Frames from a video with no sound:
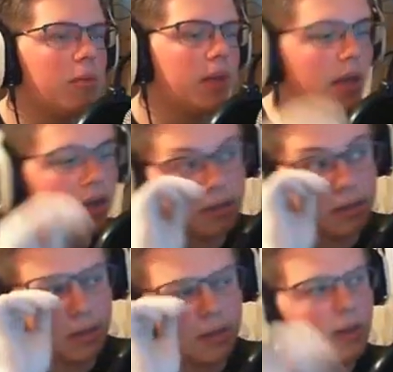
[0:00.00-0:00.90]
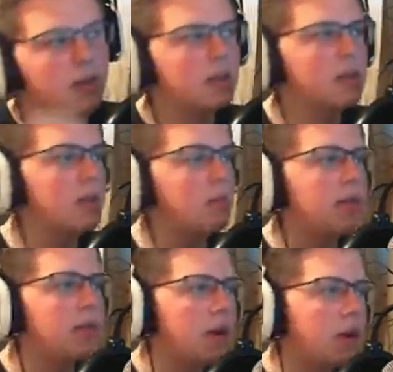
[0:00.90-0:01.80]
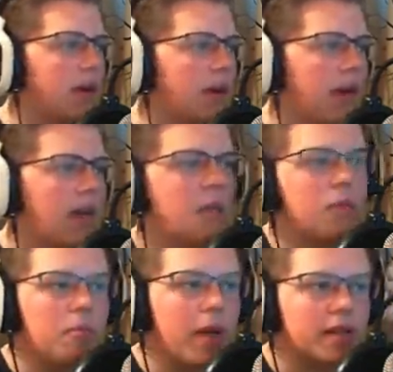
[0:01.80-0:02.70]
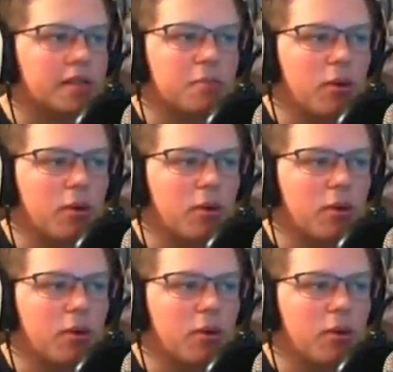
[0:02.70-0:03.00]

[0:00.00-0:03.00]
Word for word: up now because it's getting a bit dark, and I hate when